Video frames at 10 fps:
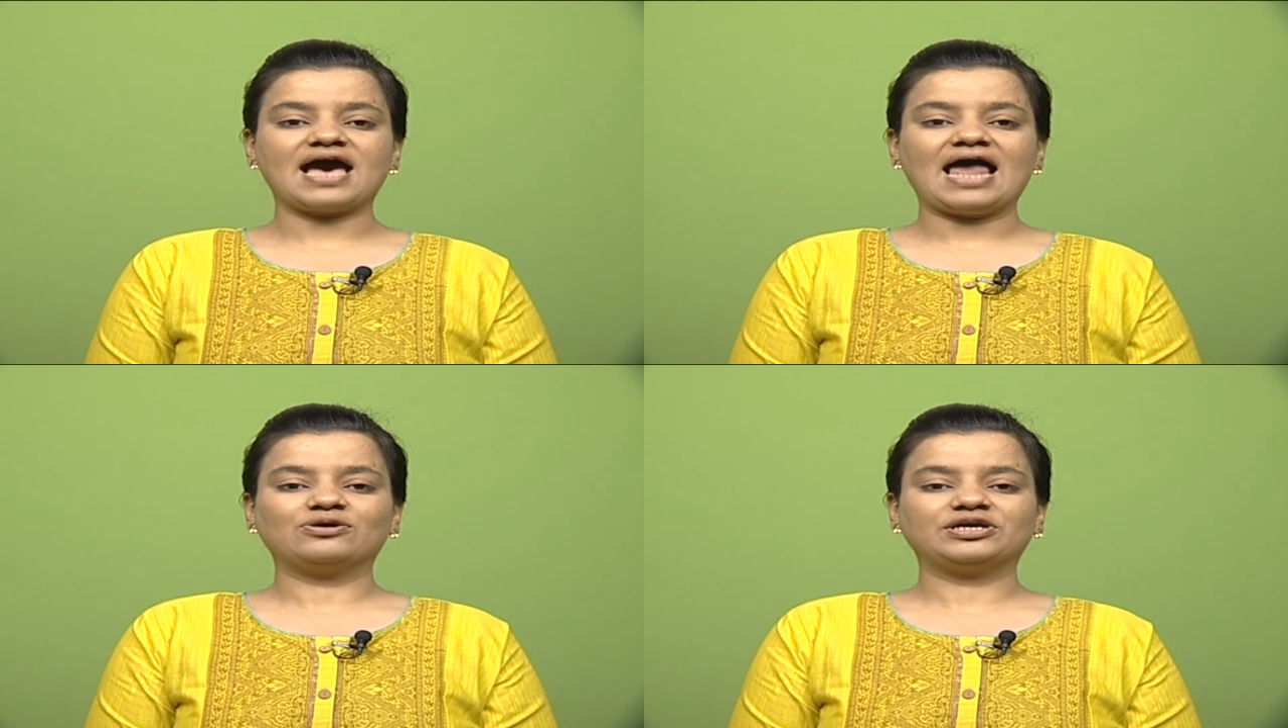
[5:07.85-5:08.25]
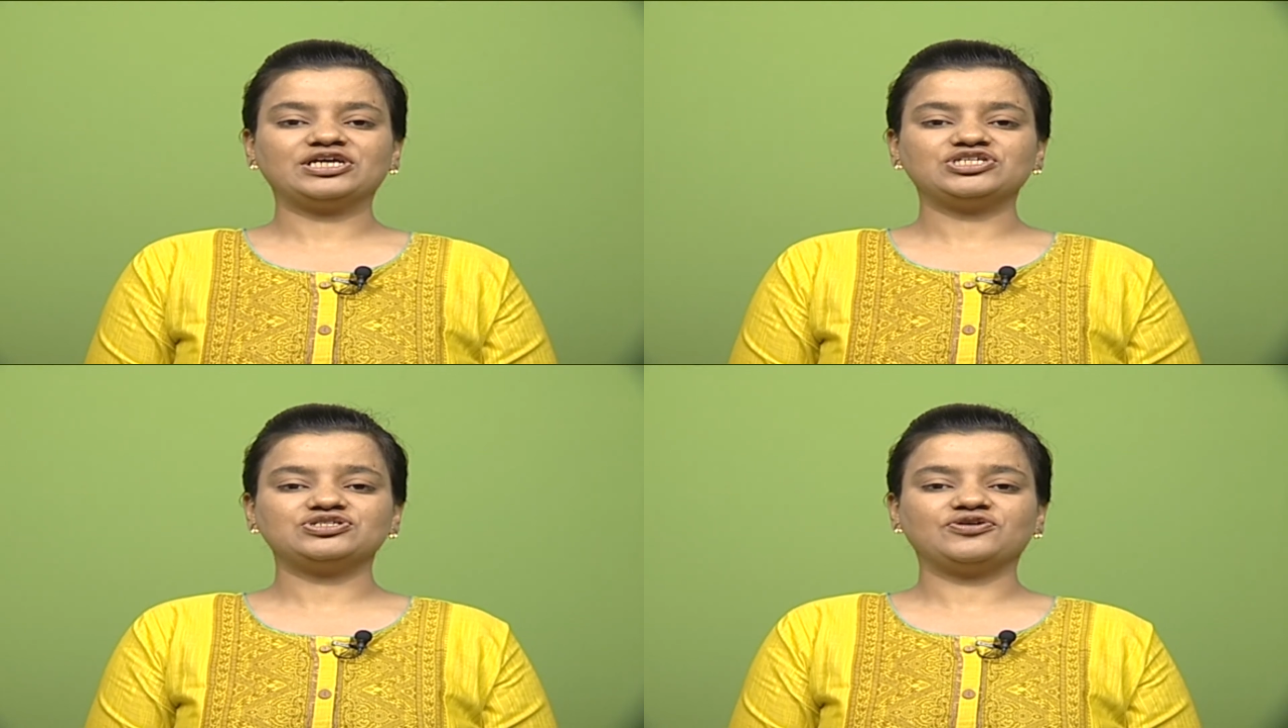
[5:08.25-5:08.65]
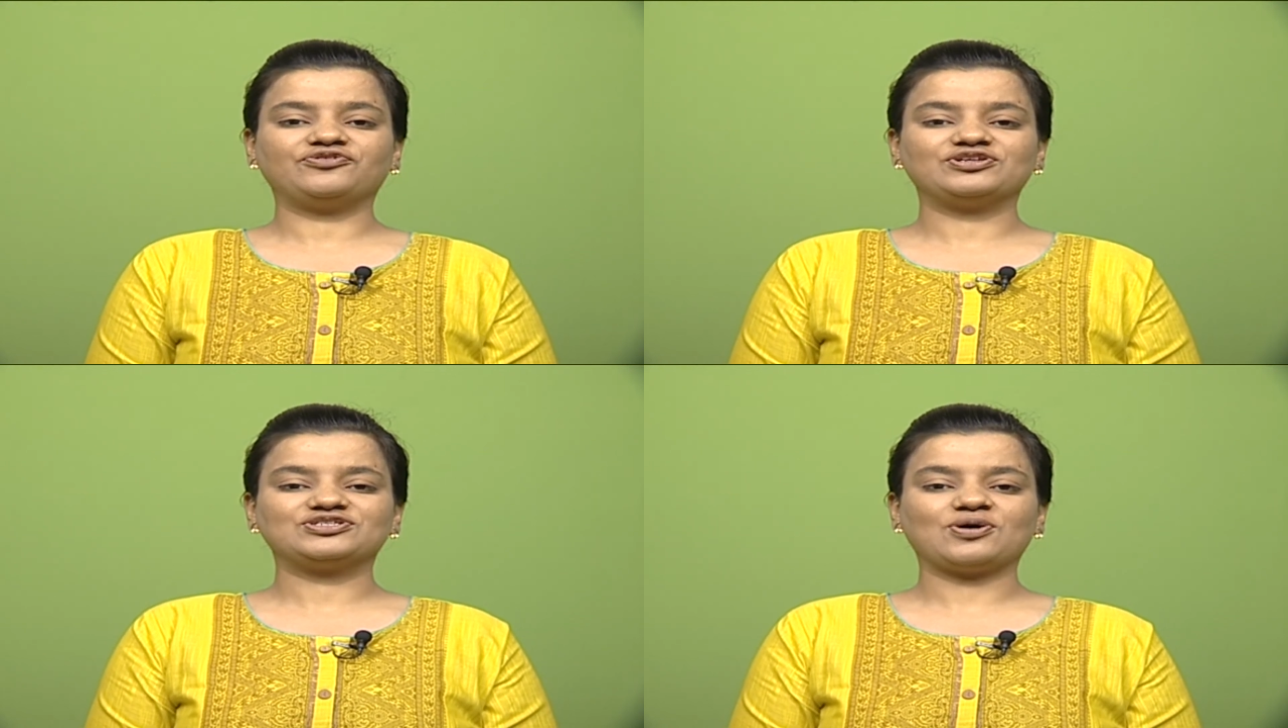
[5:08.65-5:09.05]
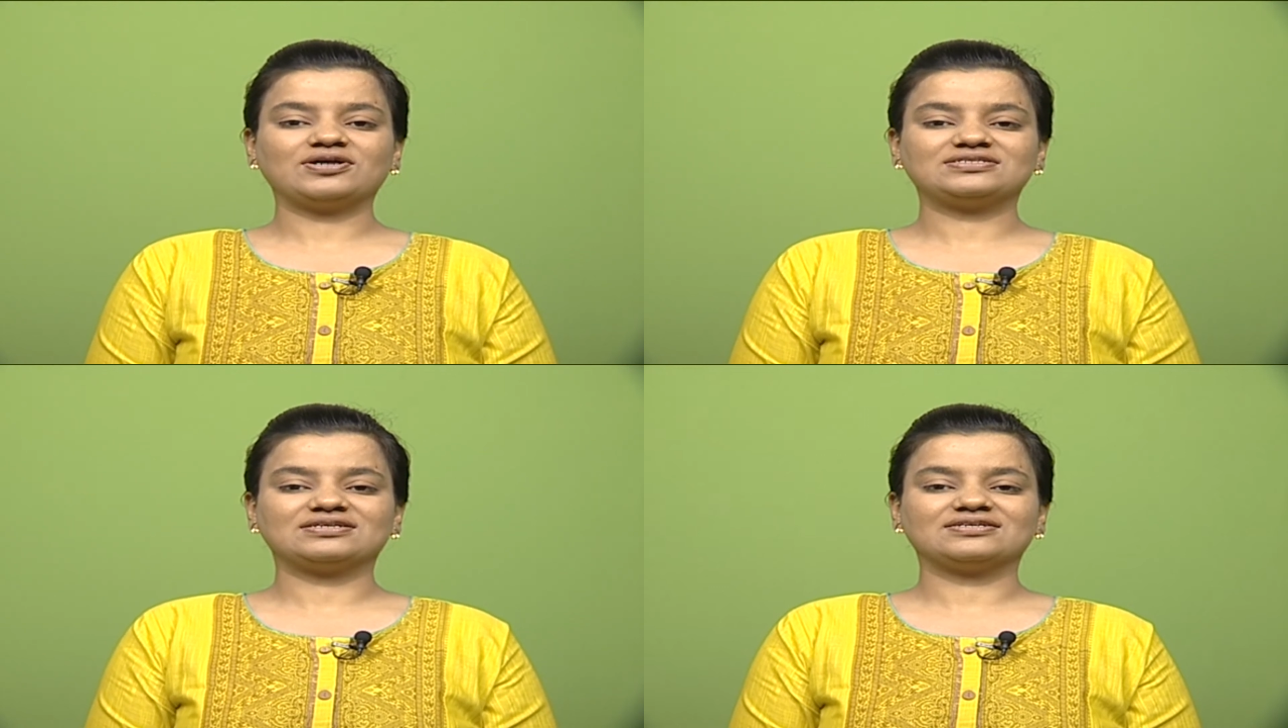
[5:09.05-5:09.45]
allocation of
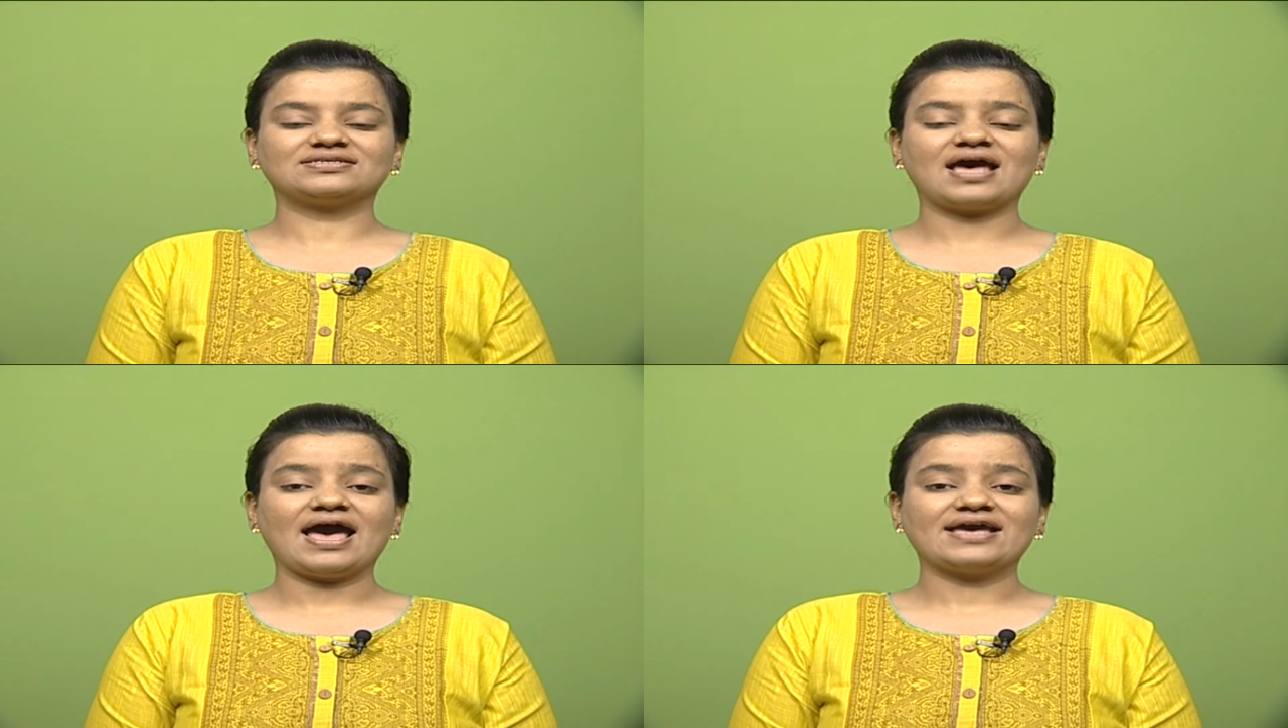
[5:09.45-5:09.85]
resources